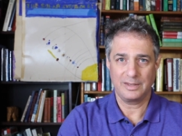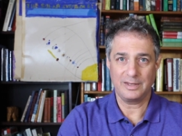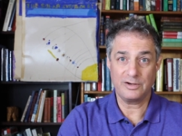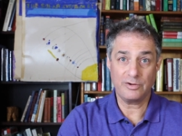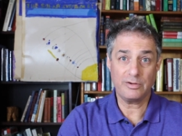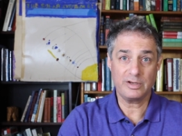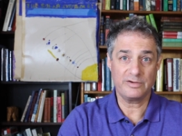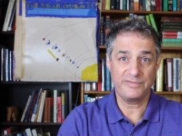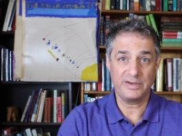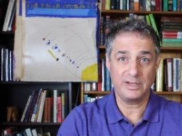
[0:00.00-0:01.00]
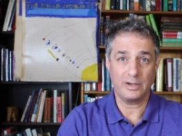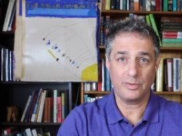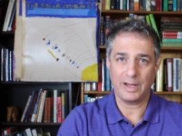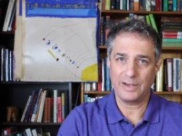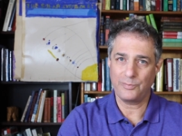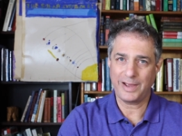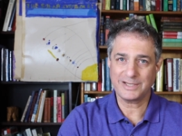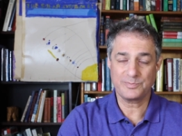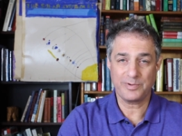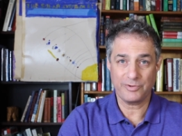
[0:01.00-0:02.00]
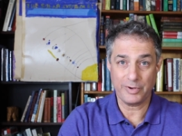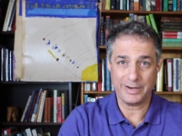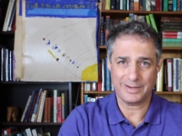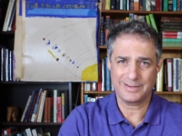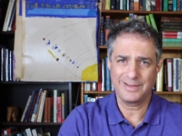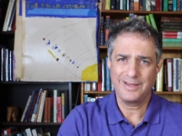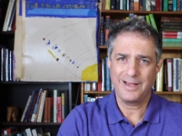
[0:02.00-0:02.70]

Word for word: In an earlier video, I waxed poetic